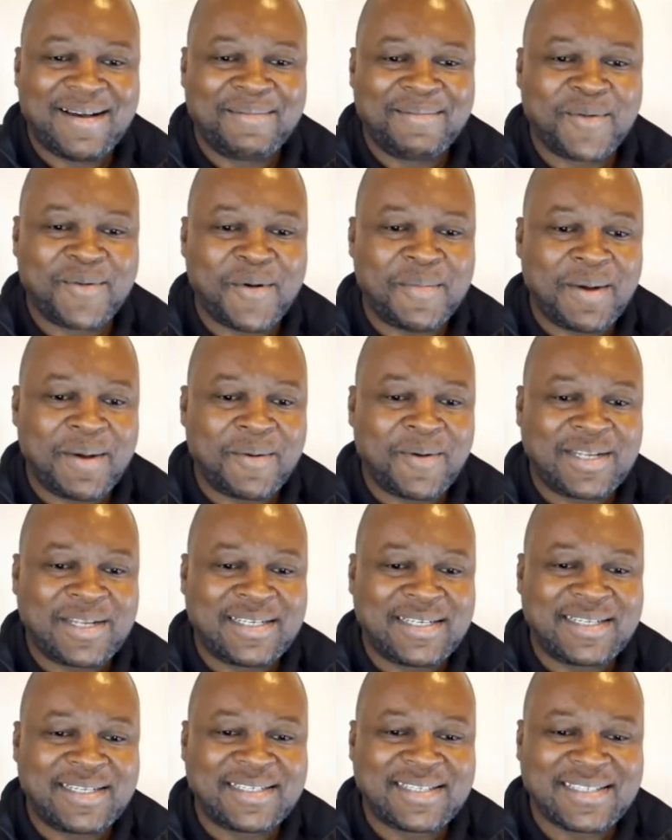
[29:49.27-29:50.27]
Mgoma
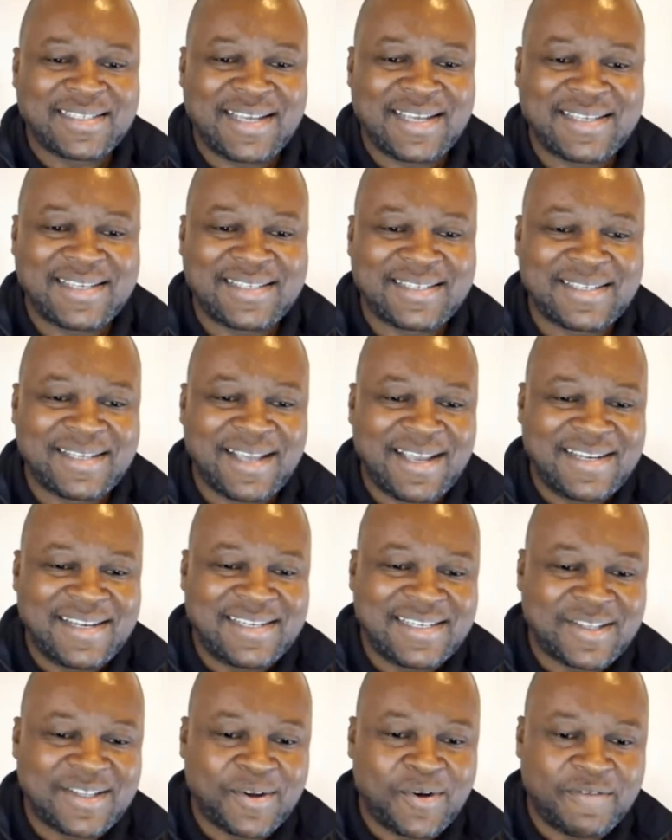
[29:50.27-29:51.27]
Teresa says it
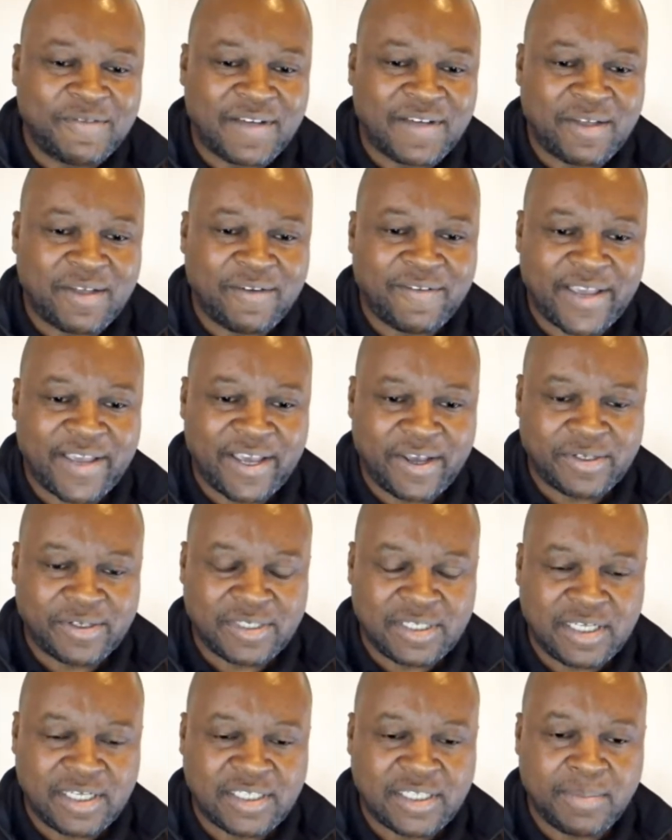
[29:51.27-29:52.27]
is the godfather of
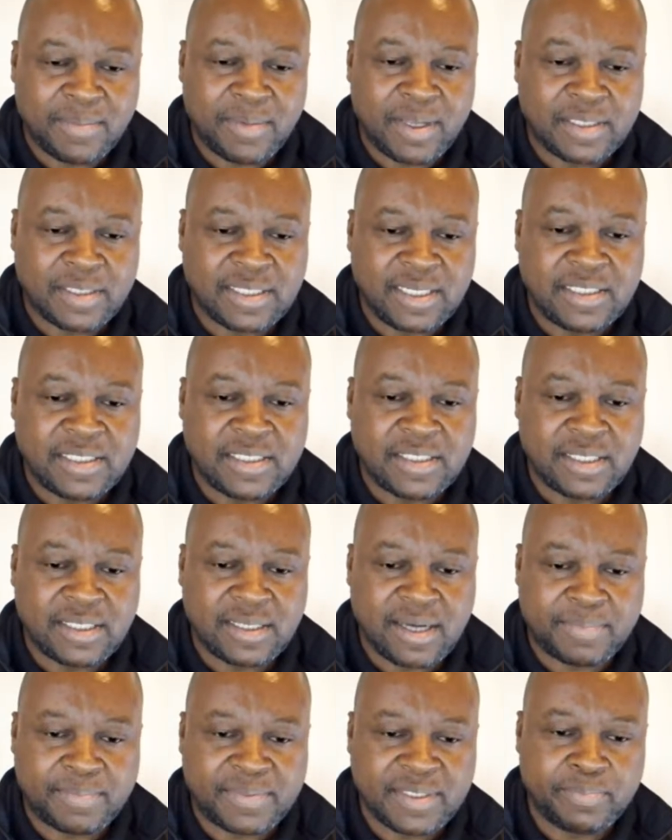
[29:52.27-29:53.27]
chaos and shamelessly
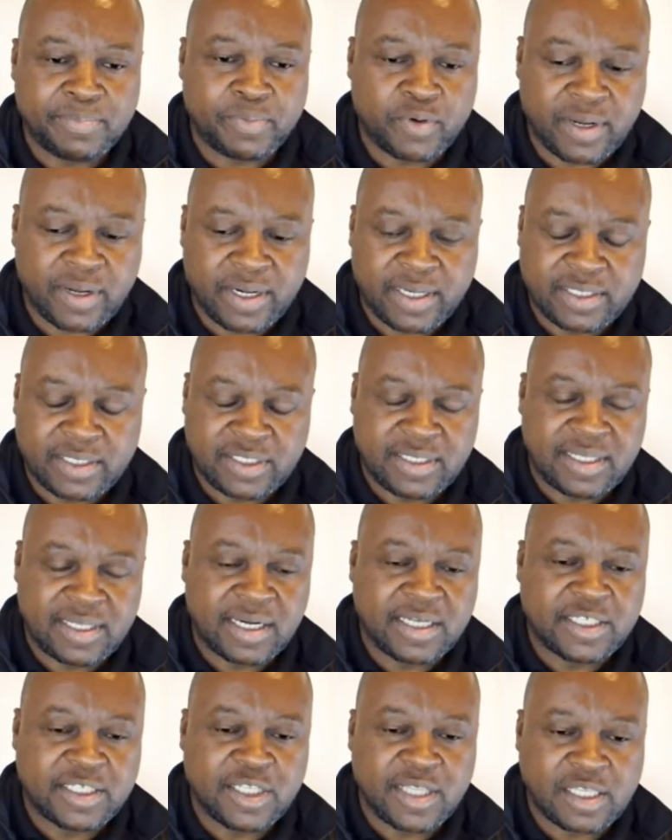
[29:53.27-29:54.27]
disrupting progress in the
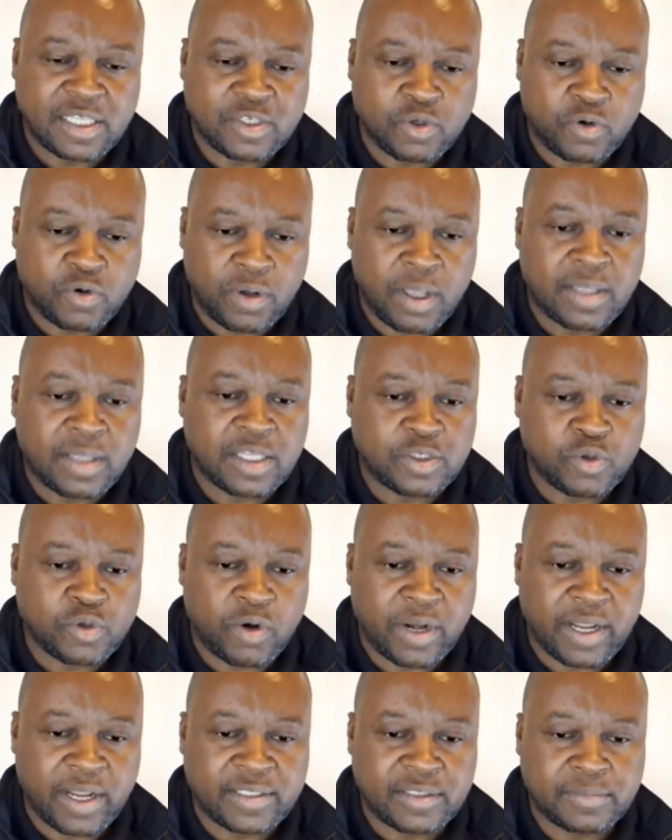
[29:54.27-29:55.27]
region. That's
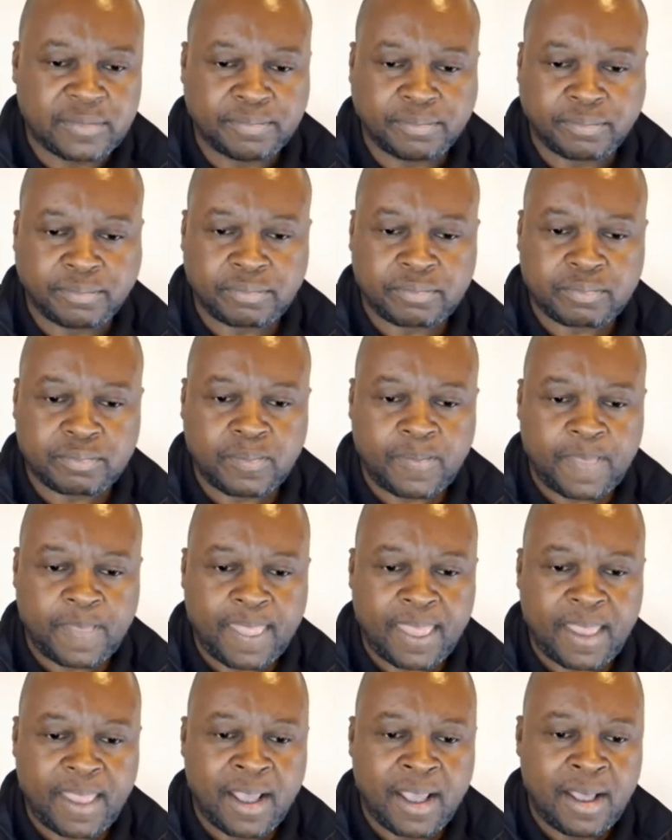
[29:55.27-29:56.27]
correct.
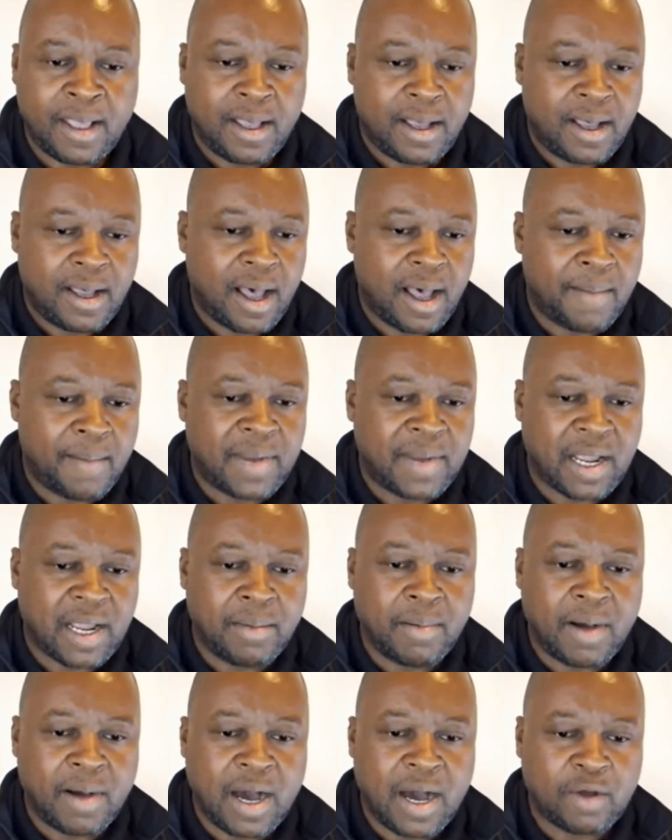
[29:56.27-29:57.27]

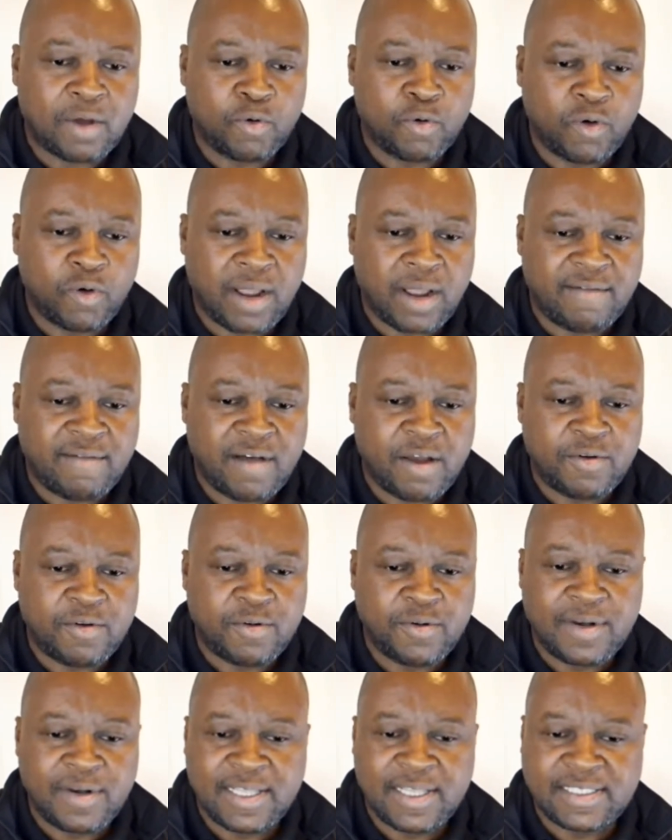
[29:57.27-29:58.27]
Mnangagwa arikuuraya
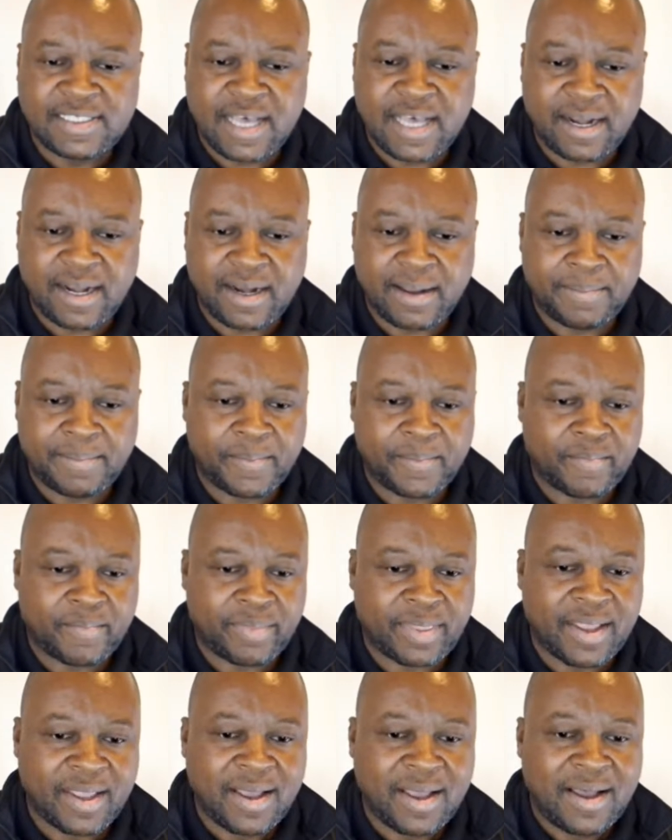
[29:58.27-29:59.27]
vanhu nenzara.
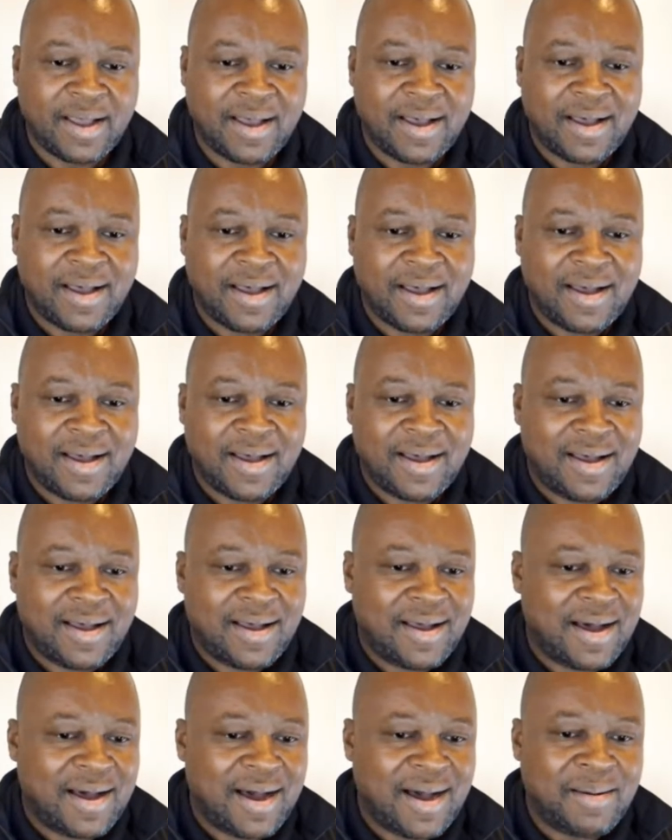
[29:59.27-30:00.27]

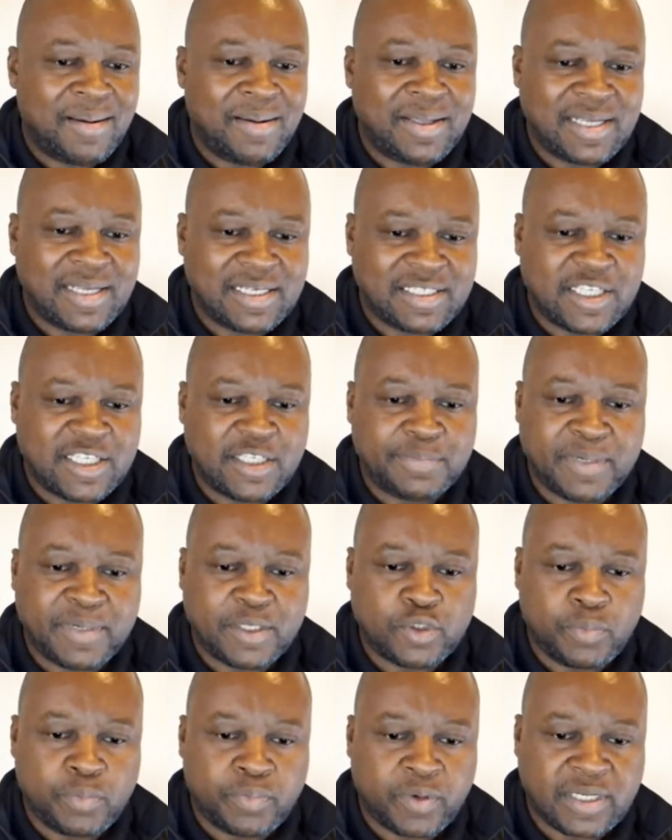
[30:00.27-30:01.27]
Yes, he
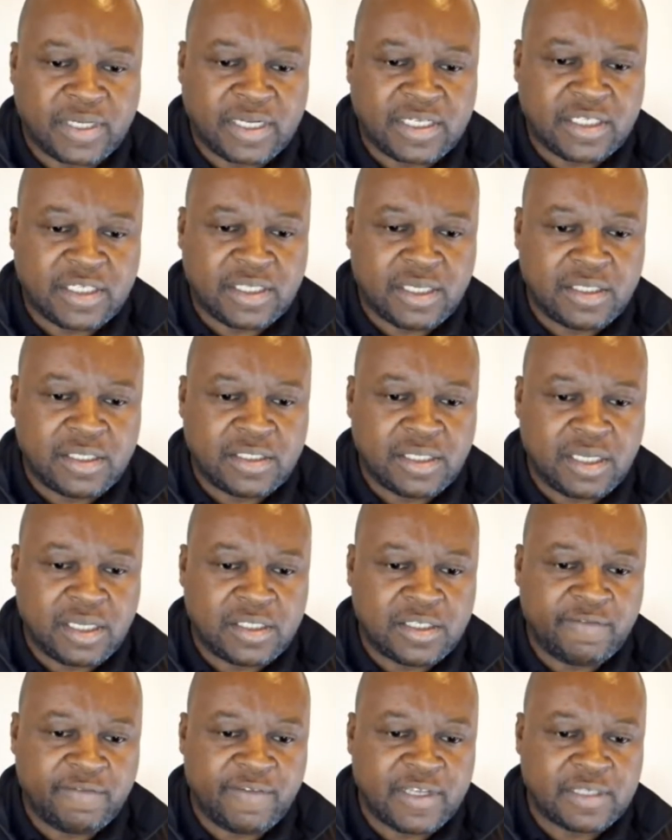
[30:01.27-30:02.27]
speaks to protect
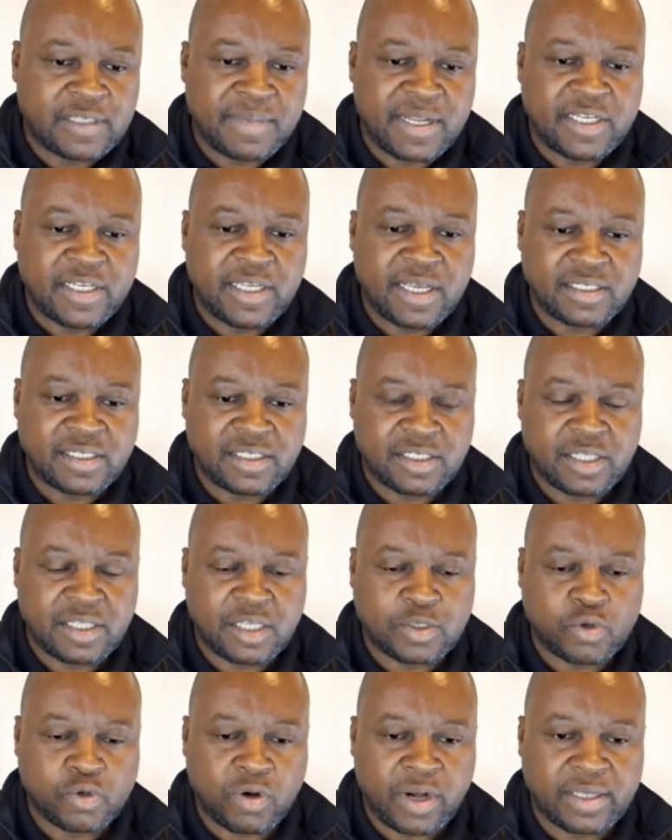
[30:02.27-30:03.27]
his investment. Yes,
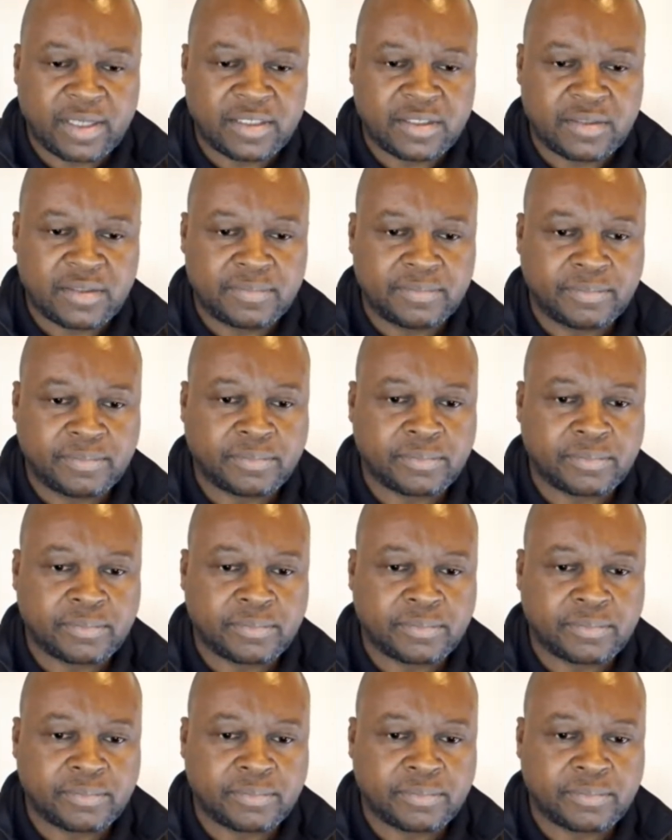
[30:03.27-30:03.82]
that's correct.